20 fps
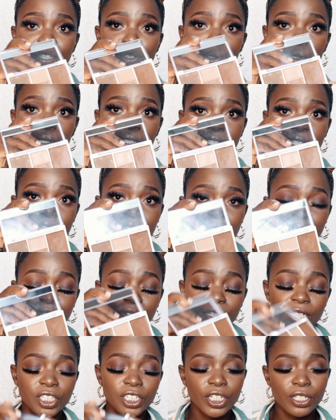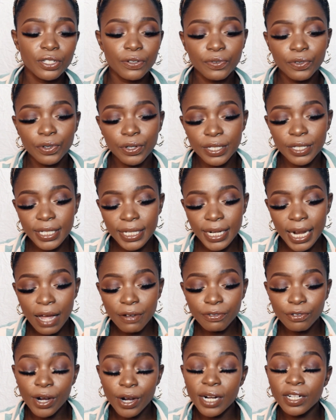tones and different shades of concealer.
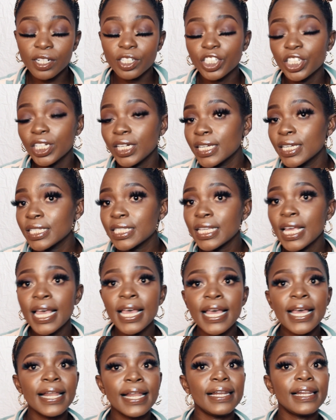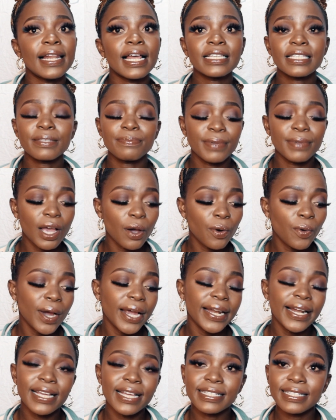400 shillings has
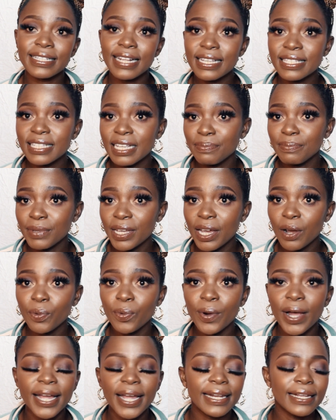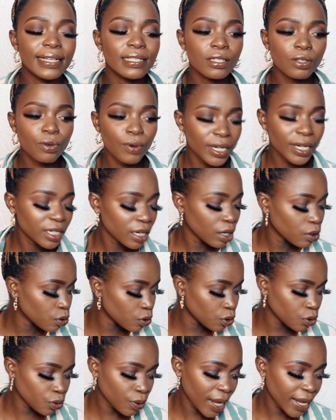lasted me a while. It's quite a
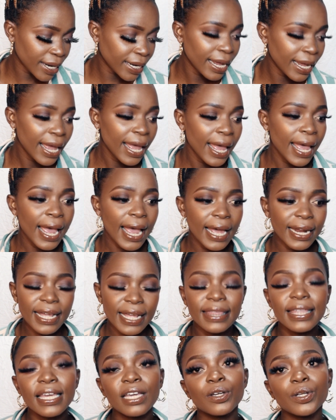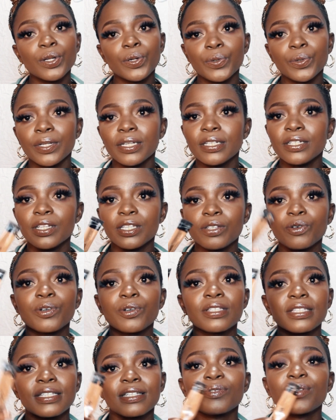good one, and I think it is,
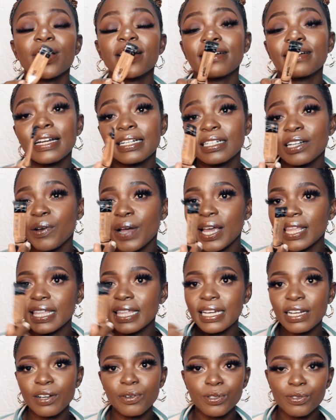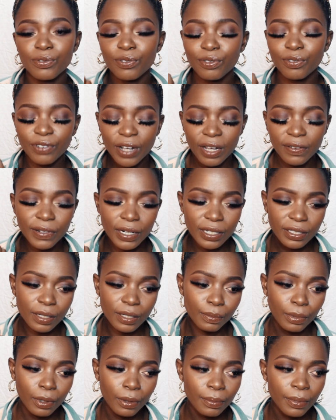because this one right now I think goes for
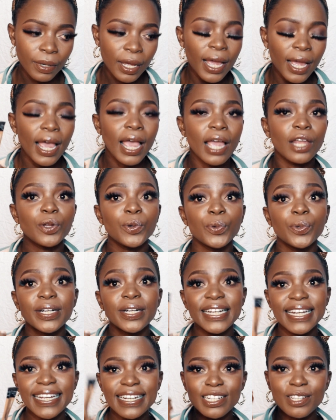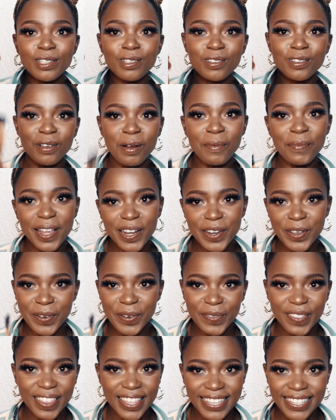500 bob, and you would need so many
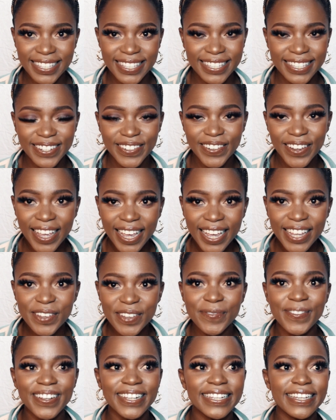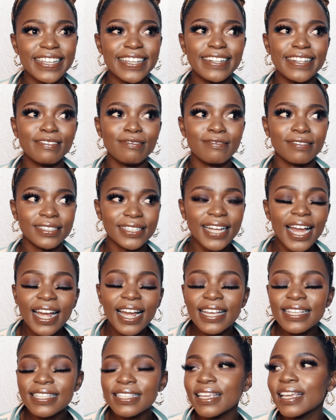of these. Okay, you will need for
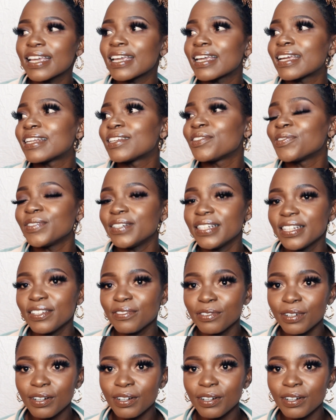darker skin, you will need for